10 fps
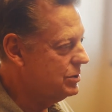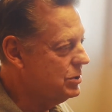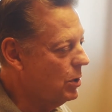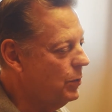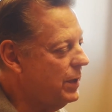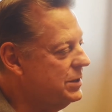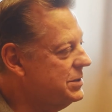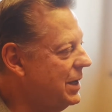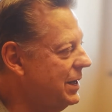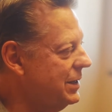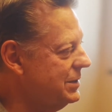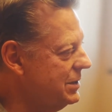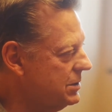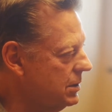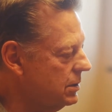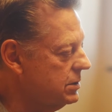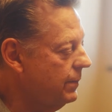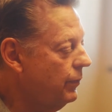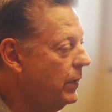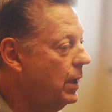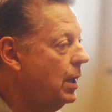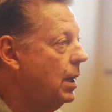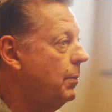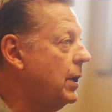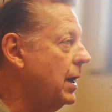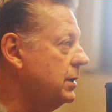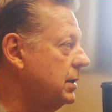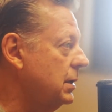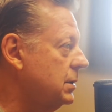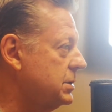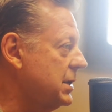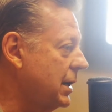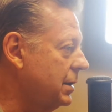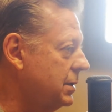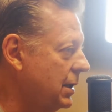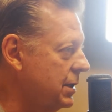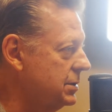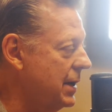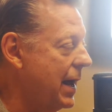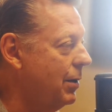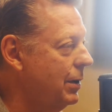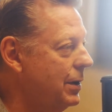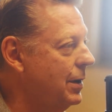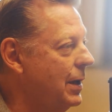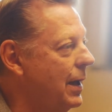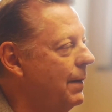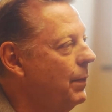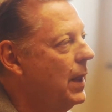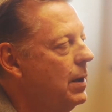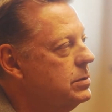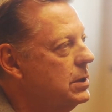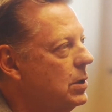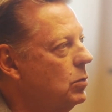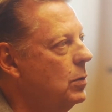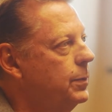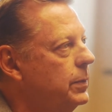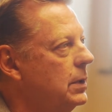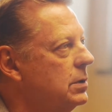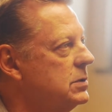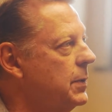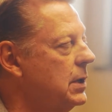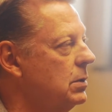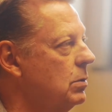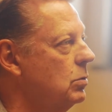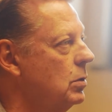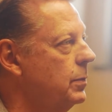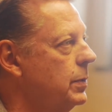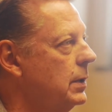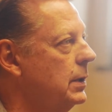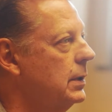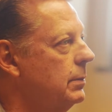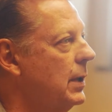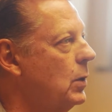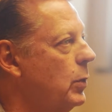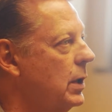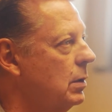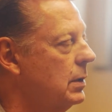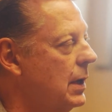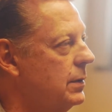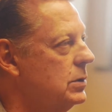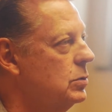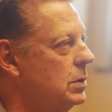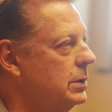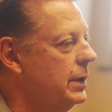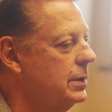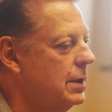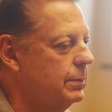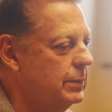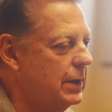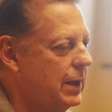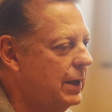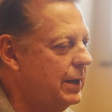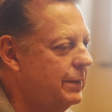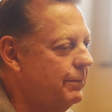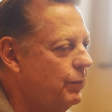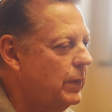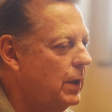So they stay at a distance. But I think the second thing is now, I was in a group, speaking to a group about a week ago down at the Union League Club, and